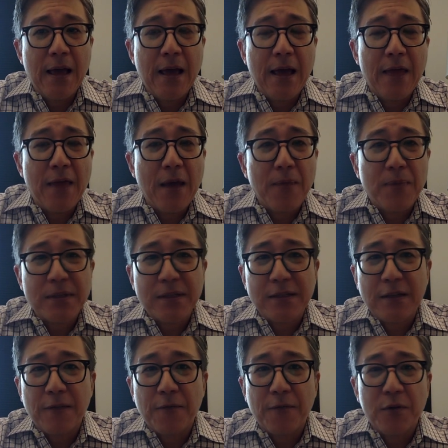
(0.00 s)
And that
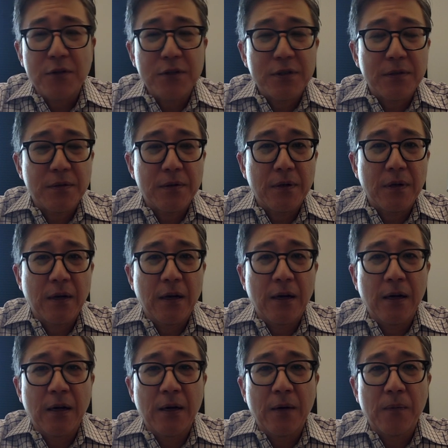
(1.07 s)
business at first
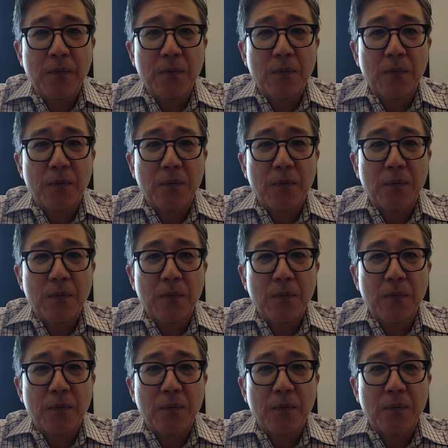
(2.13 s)
um,